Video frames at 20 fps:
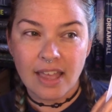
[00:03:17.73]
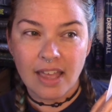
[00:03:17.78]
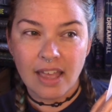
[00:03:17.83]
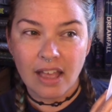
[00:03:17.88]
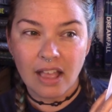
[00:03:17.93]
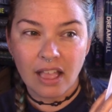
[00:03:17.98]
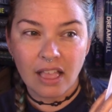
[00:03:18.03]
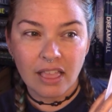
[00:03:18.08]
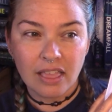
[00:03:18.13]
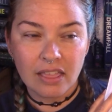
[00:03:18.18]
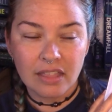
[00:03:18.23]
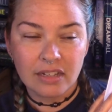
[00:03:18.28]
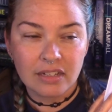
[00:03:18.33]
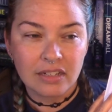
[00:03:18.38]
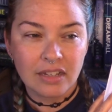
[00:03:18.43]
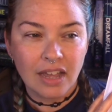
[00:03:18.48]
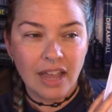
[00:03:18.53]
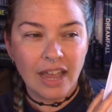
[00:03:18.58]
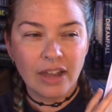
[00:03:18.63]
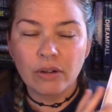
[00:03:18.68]

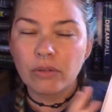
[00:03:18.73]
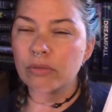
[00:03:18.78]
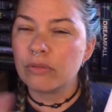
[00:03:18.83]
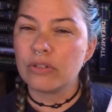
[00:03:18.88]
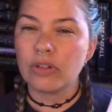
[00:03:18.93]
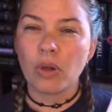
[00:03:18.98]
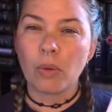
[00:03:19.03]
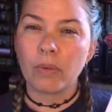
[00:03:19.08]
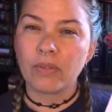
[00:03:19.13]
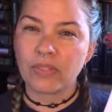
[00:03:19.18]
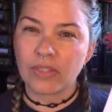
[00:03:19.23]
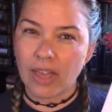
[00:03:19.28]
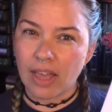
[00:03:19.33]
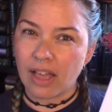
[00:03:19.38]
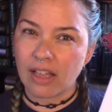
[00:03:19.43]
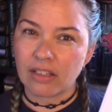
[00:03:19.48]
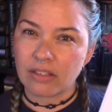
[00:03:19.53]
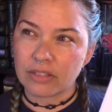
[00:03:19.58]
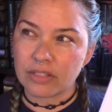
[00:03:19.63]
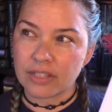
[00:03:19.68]
L. I don't know what
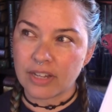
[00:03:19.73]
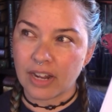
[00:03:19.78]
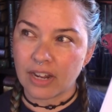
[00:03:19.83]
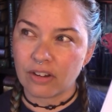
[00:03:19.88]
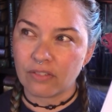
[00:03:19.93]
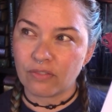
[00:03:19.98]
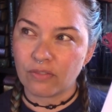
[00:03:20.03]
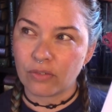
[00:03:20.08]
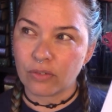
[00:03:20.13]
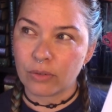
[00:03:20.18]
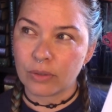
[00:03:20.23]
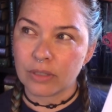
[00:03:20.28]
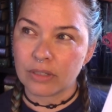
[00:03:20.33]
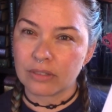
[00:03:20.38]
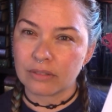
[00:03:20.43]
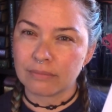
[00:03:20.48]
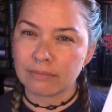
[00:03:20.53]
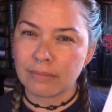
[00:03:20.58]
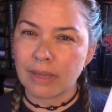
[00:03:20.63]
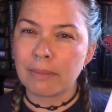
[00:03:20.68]
the L stand
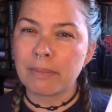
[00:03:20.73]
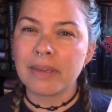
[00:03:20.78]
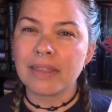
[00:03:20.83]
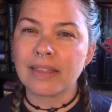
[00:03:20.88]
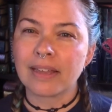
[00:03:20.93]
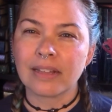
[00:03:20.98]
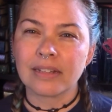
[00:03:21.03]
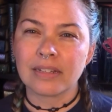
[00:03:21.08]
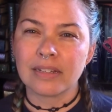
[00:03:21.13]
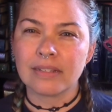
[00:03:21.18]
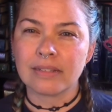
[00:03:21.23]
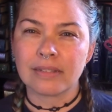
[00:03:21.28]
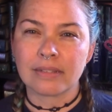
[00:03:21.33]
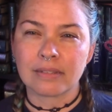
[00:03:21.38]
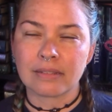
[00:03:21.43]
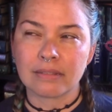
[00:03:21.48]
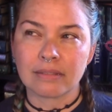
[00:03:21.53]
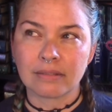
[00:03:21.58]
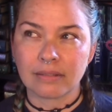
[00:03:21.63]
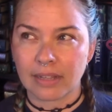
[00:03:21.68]
for. Maybe that
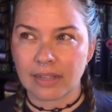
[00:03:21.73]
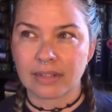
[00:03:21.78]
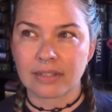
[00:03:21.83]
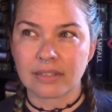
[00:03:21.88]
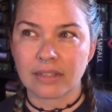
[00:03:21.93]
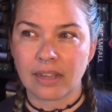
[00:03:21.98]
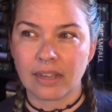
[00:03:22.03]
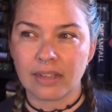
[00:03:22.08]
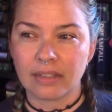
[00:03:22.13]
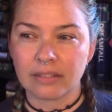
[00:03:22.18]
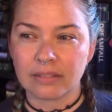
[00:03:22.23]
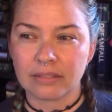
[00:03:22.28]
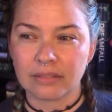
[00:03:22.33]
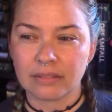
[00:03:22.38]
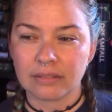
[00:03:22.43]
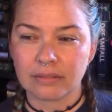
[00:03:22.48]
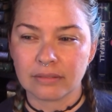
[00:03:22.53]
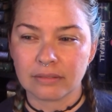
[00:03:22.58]
is Lexile.